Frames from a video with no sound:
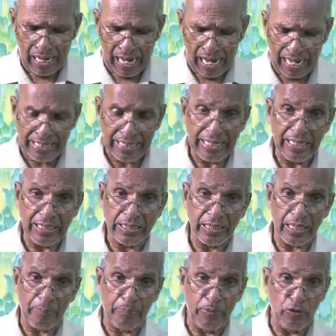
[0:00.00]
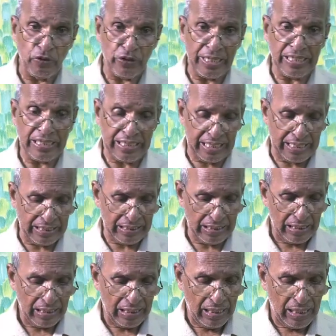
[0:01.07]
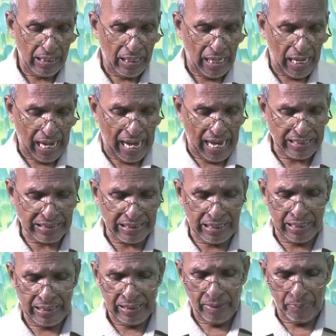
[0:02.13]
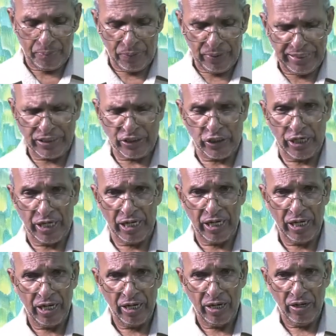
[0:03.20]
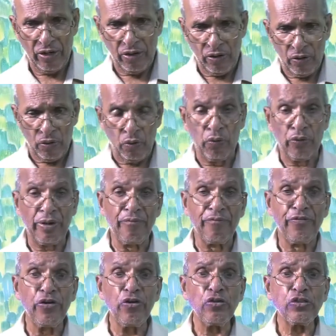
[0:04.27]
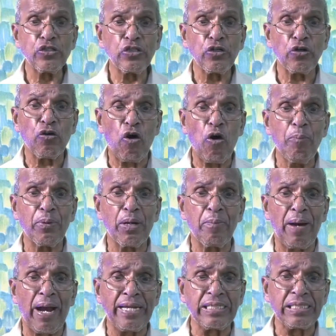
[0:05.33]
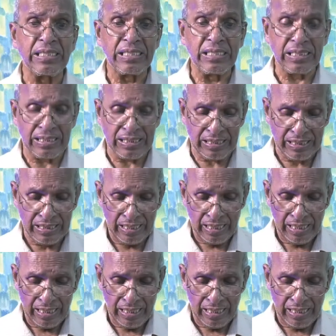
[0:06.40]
and his reputation as a preacher who refused to compromise